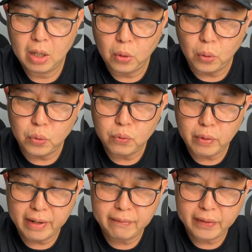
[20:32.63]

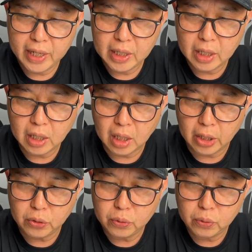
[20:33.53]
Unrev,
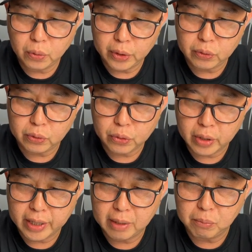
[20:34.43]
are you going to
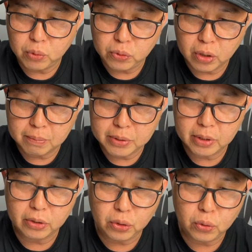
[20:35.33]
try Moondrop's
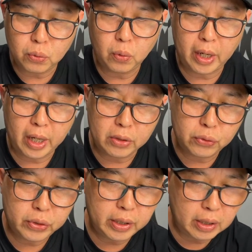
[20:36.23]
new
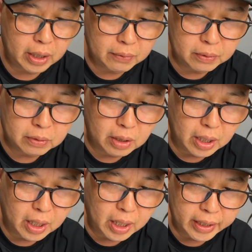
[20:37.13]
entry level
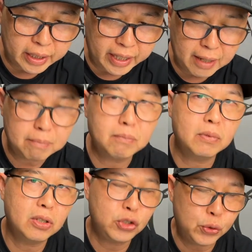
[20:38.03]
IEM
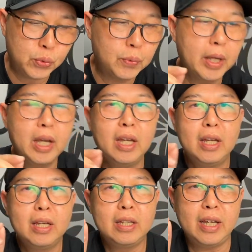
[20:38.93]
Chew?
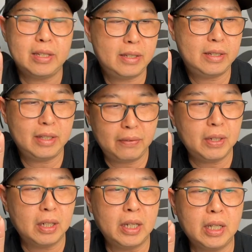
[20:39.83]
Yes,
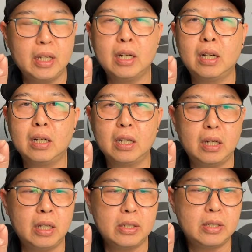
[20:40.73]
definitely.
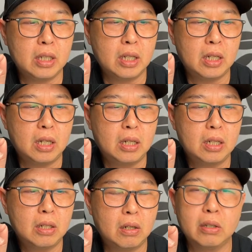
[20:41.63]
It's
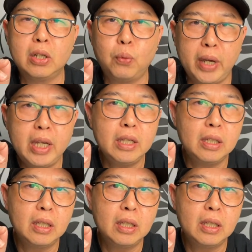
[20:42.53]
on the way.